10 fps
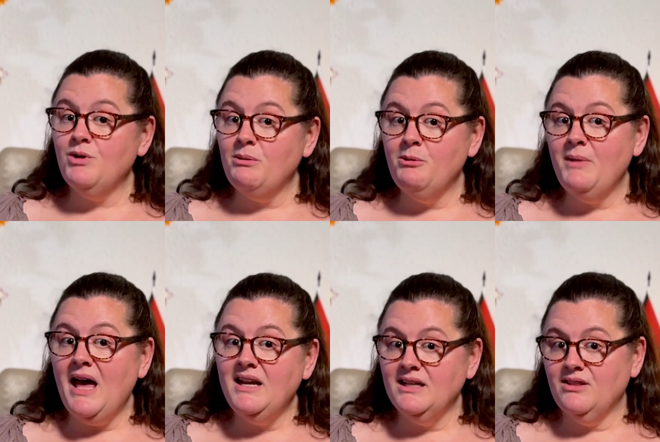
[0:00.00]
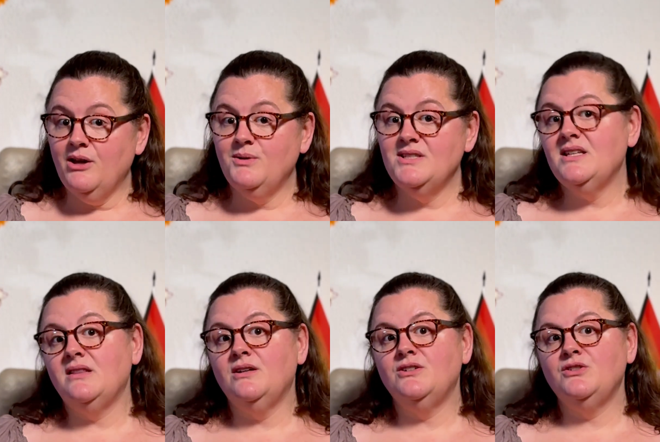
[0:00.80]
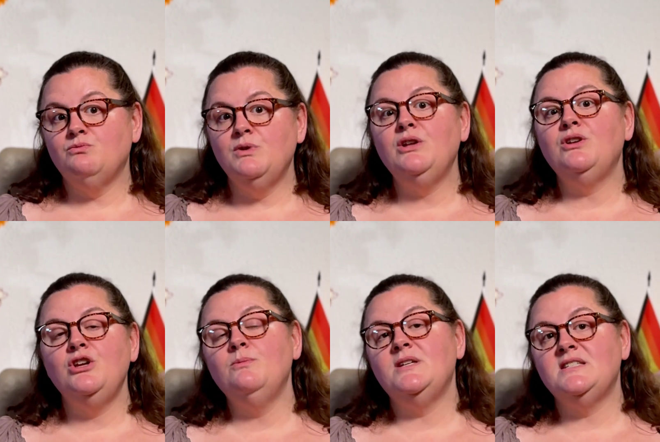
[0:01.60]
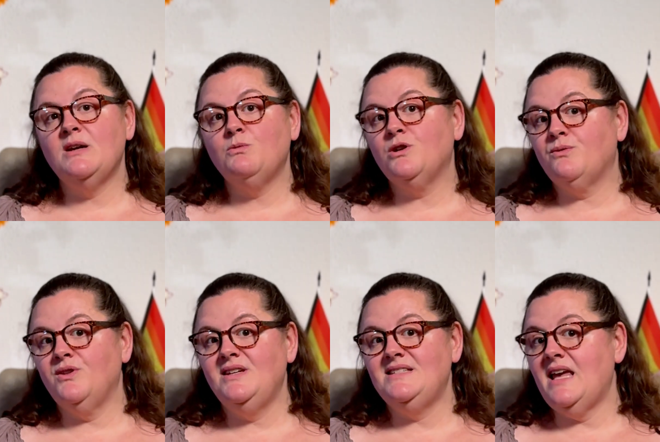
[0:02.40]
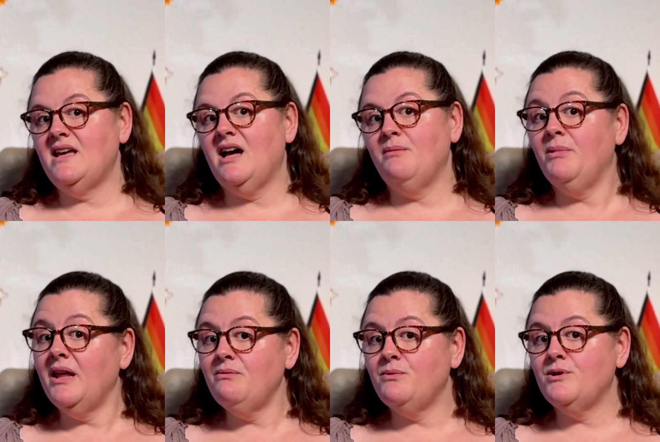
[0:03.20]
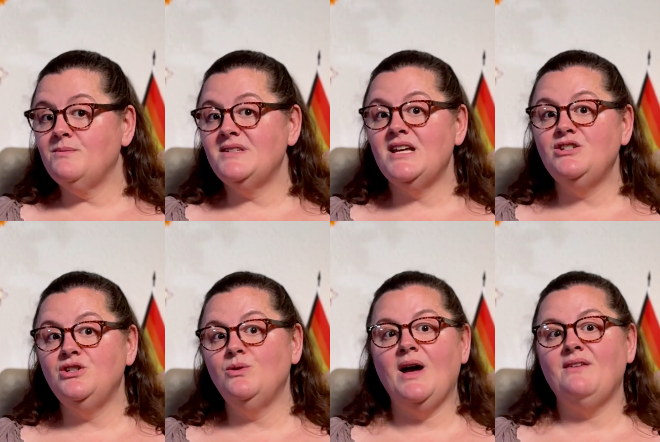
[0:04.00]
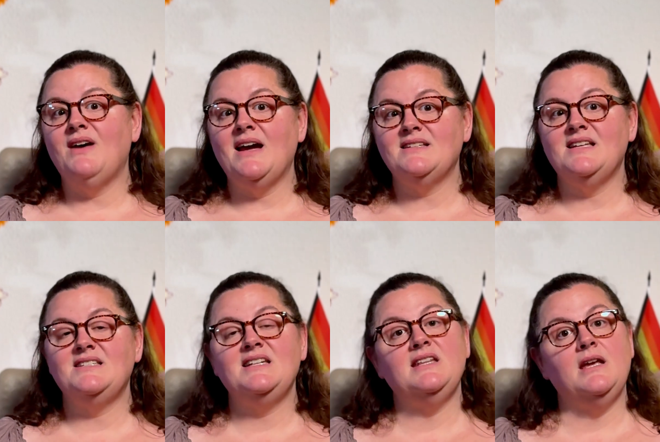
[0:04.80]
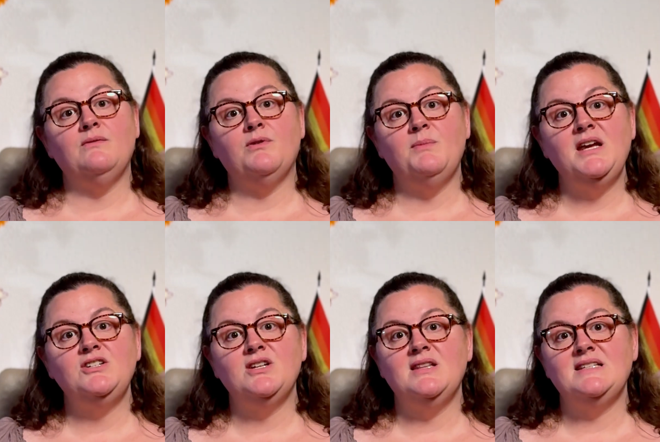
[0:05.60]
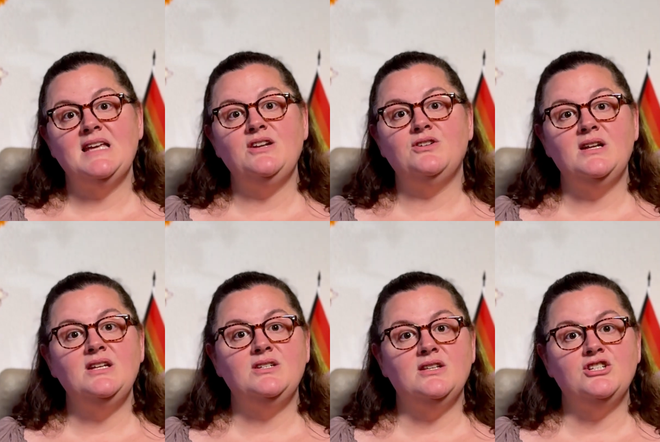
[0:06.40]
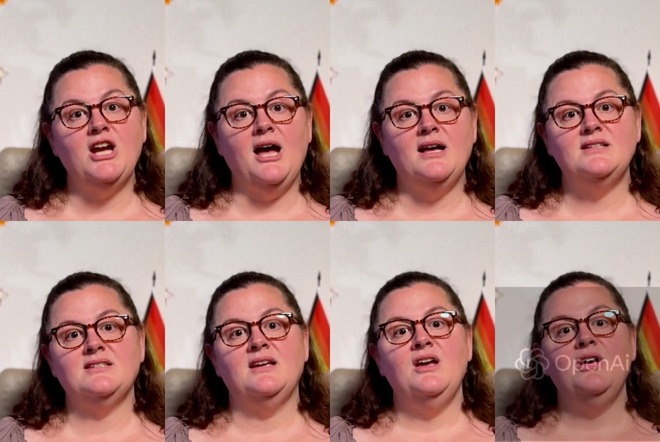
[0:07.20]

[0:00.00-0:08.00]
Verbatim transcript: problematic though is that there's real humans that work for these AI platforms that do have access to the information that's entered into the chats.